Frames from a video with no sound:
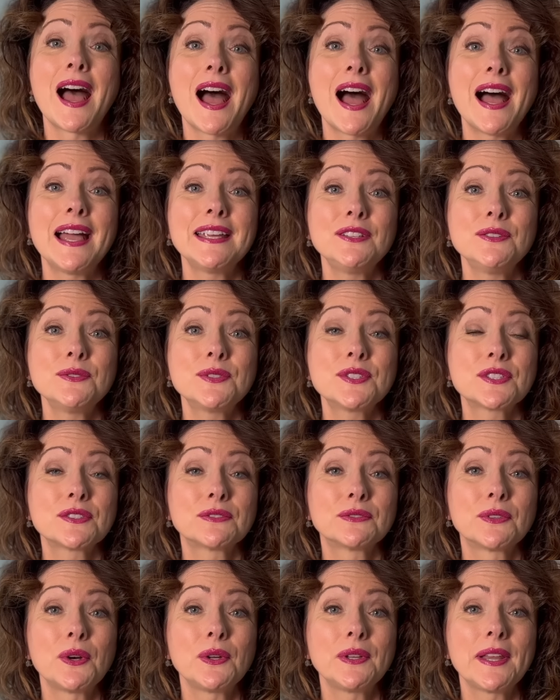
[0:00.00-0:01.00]
I used to
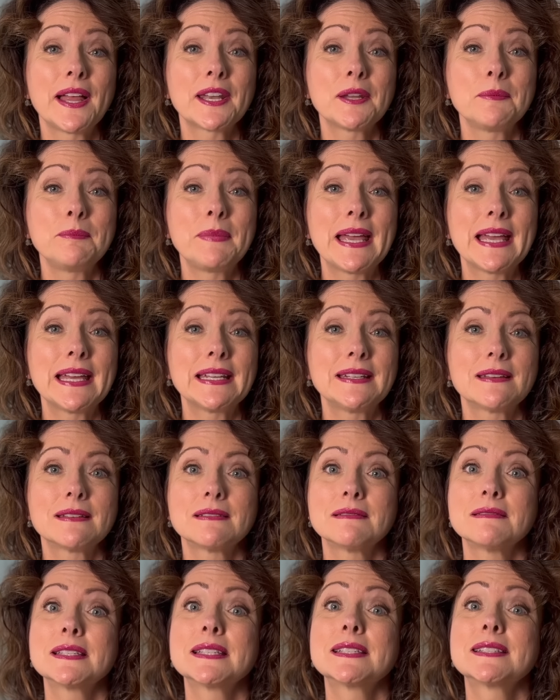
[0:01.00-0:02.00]
roll out of bed
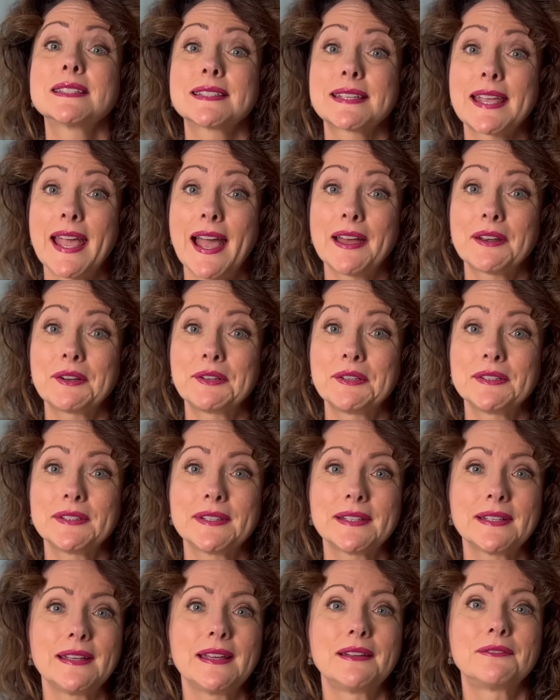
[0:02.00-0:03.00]
scattered
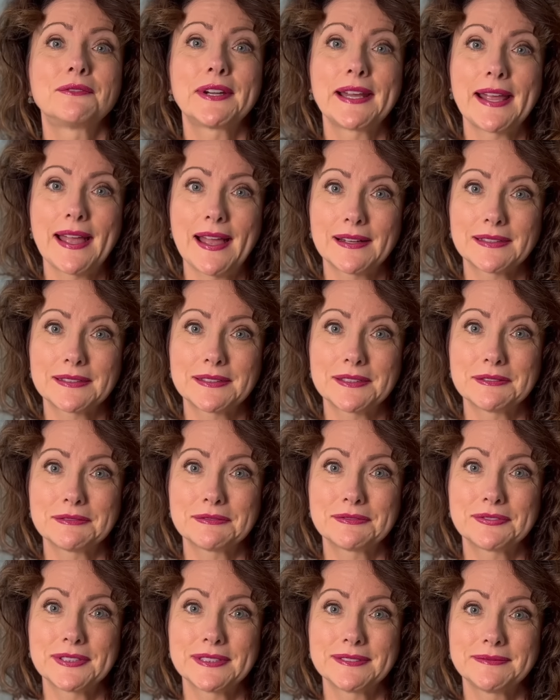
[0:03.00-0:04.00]
and reactive,
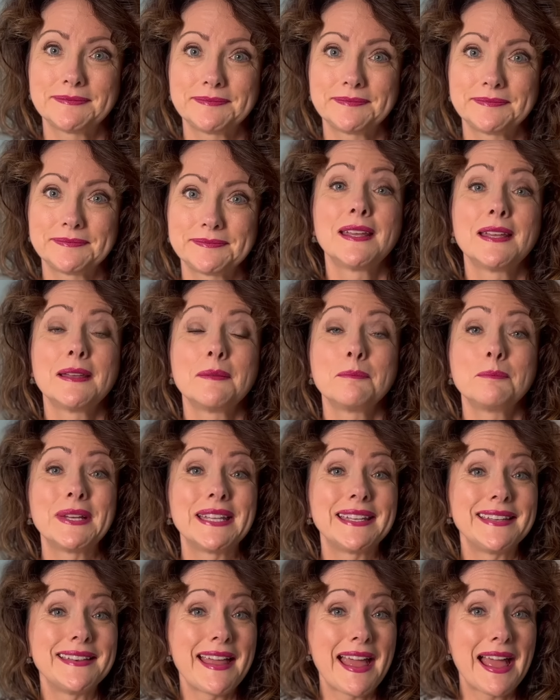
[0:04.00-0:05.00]
but
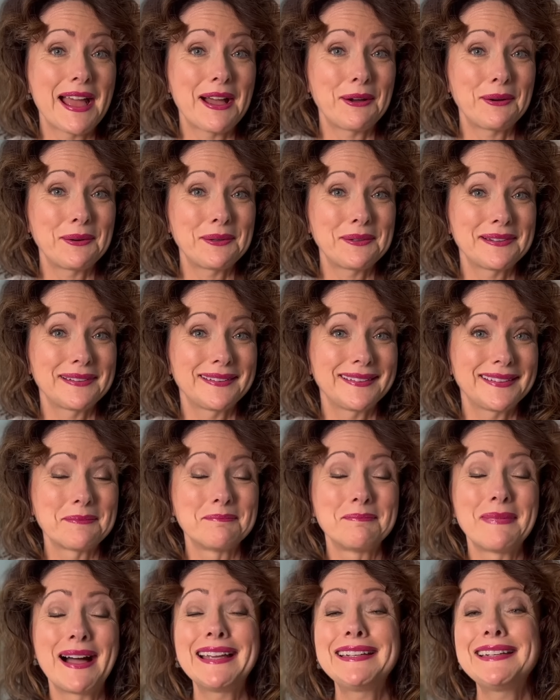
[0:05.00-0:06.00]
now
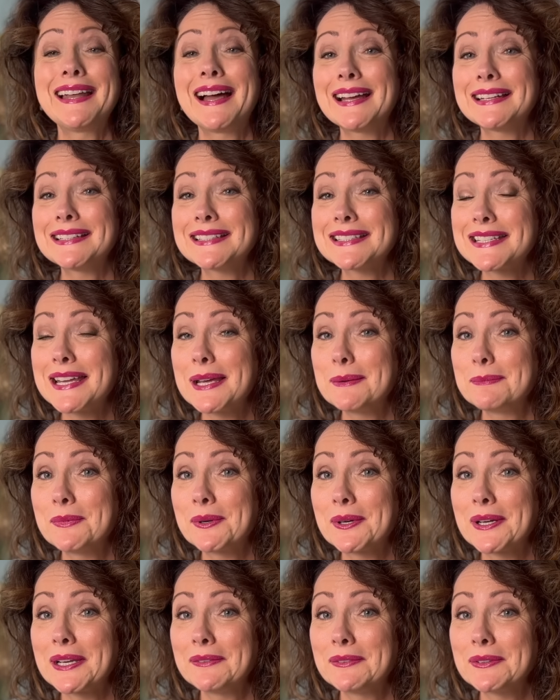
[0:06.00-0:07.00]
my 9-step
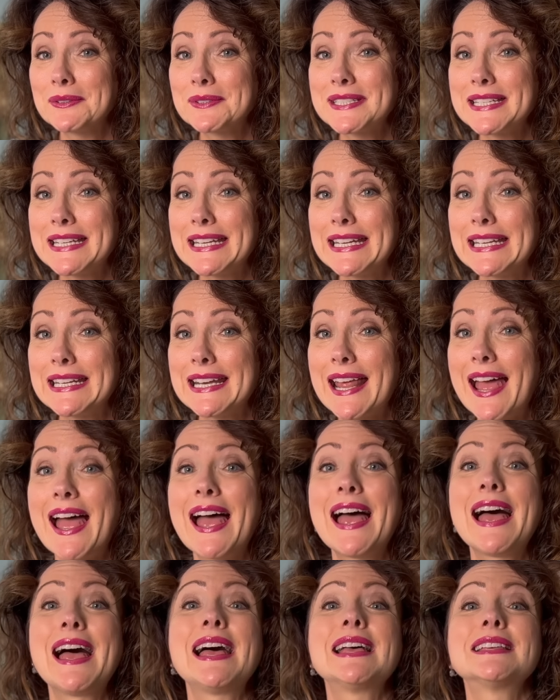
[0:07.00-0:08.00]
morning routine
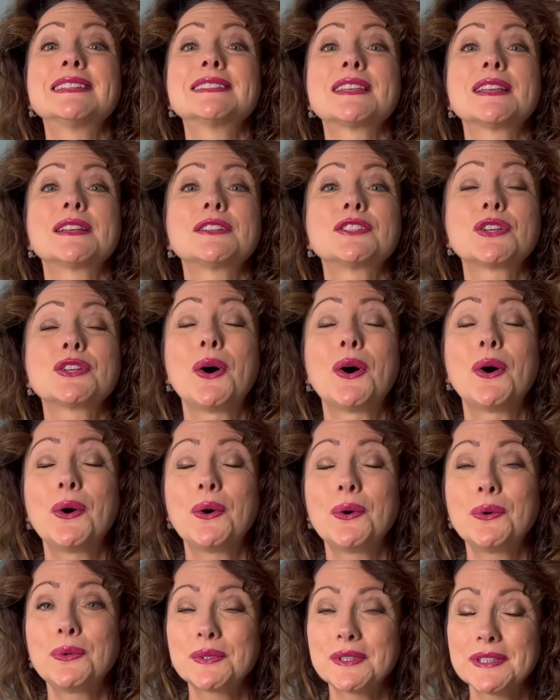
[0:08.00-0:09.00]
has
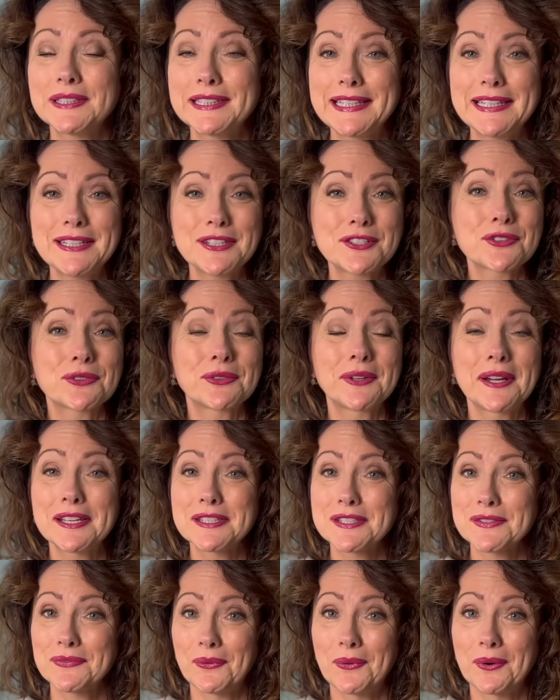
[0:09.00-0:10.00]
totally
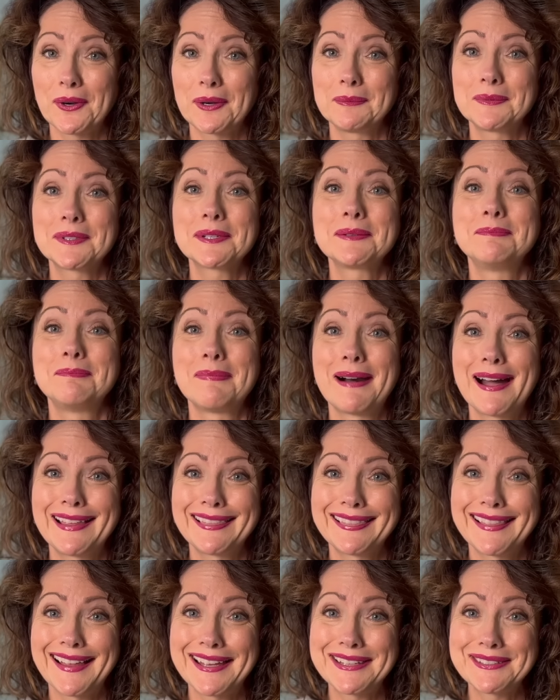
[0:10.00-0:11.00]
transformed my
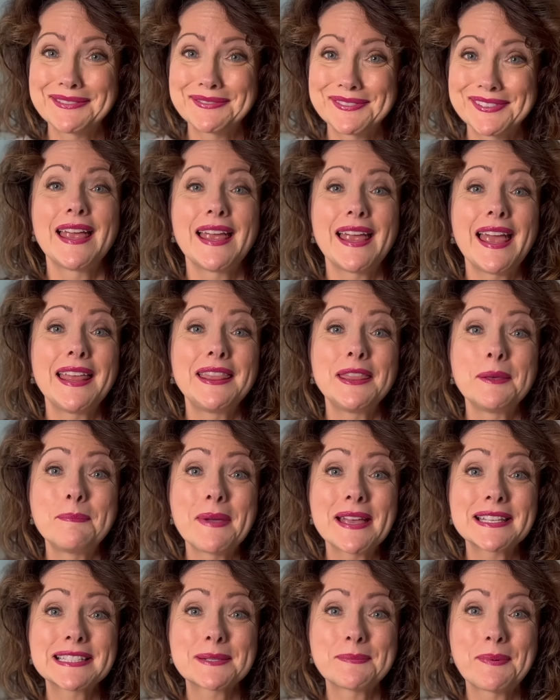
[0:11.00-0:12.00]
life. And the
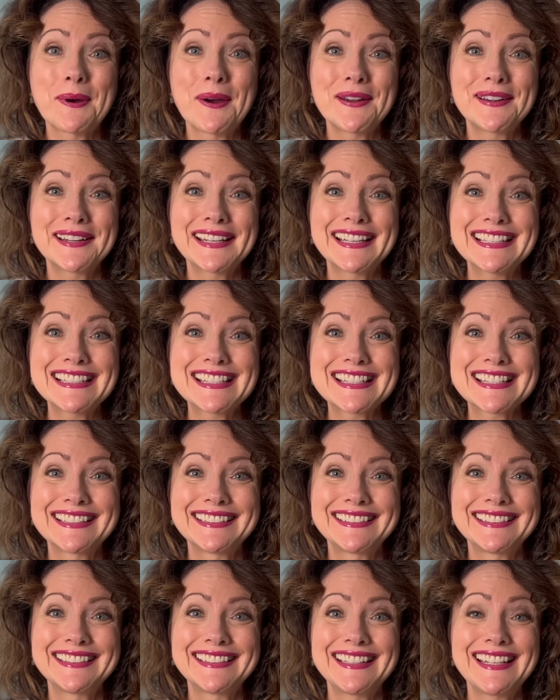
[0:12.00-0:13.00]
best part is,
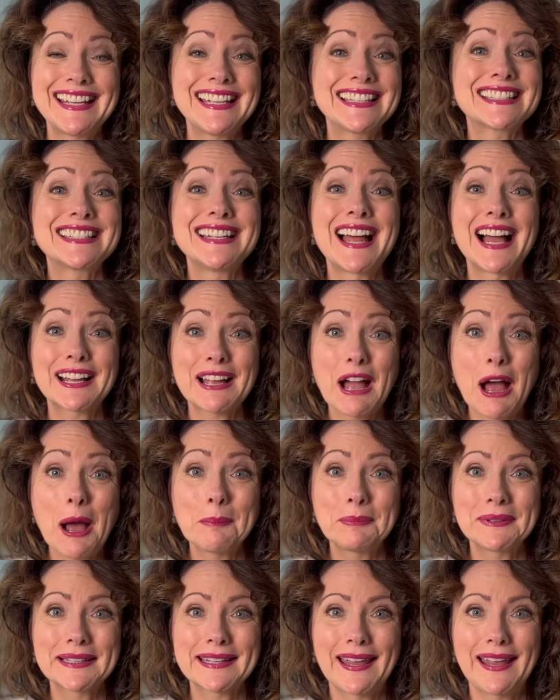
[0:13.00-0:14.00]
it's not
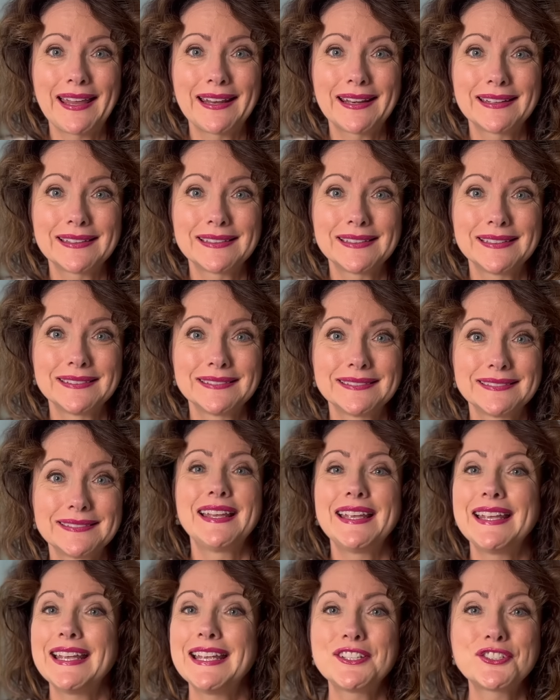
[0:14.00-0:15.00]
complicated.
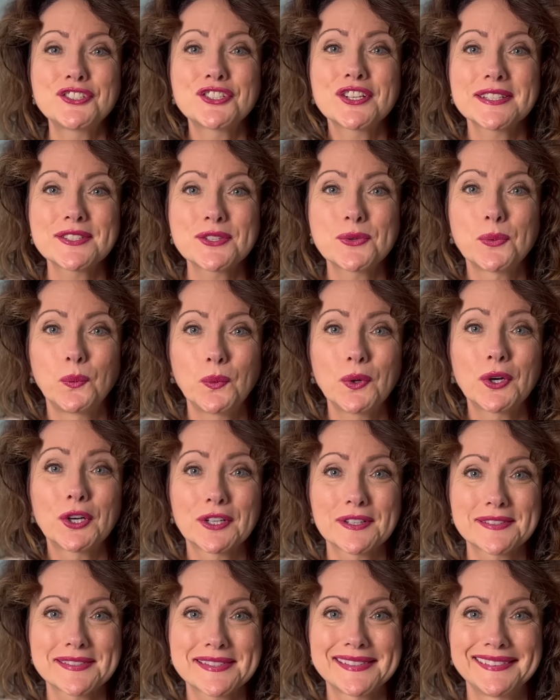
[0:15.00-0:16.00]
It just
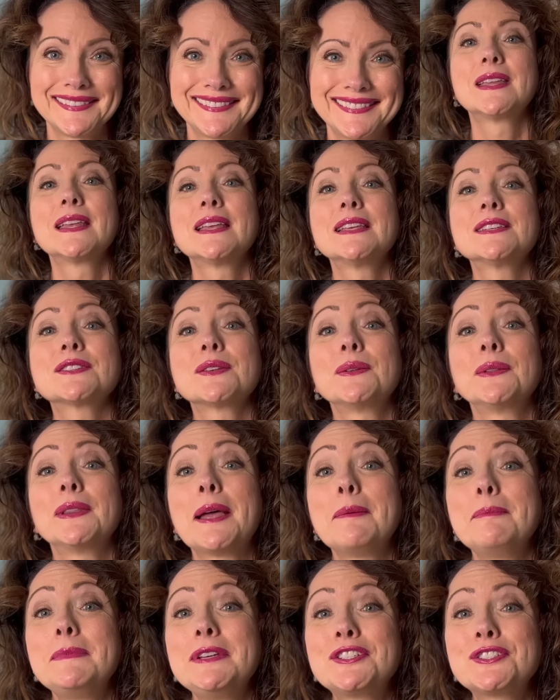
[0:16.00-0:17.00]
works. So
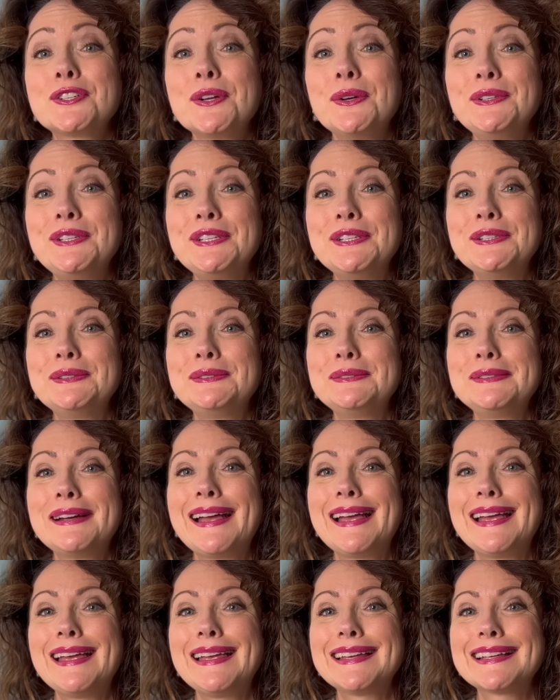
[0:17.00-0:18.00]
let me show you
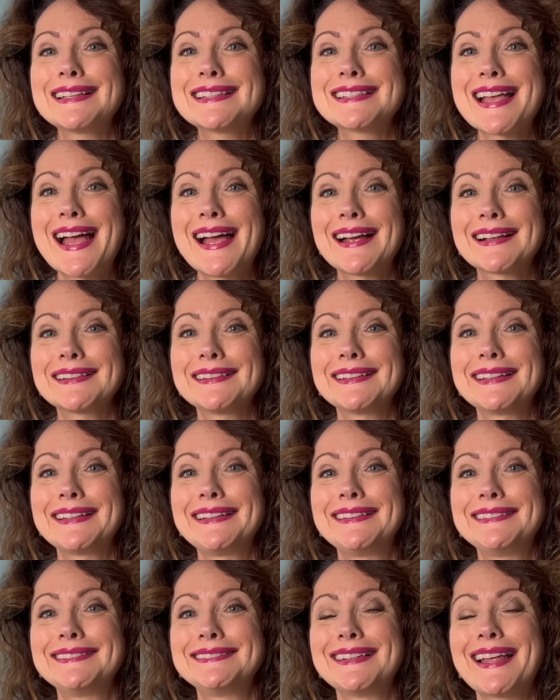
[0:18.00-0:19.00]
exactly
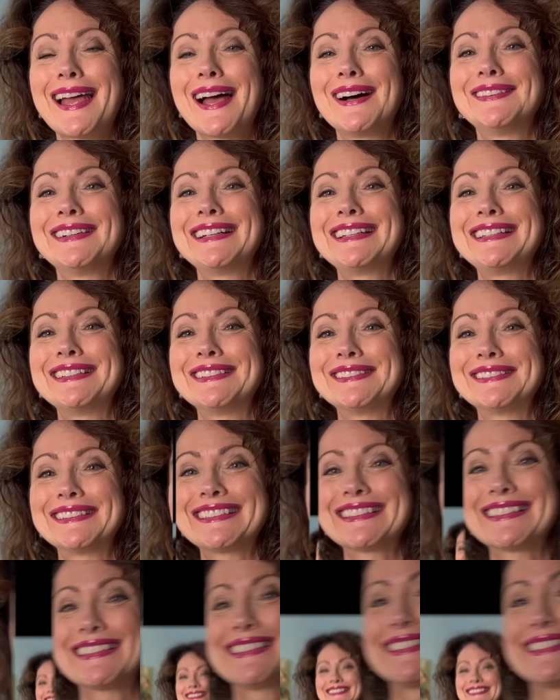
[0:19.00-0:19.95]
how I do it.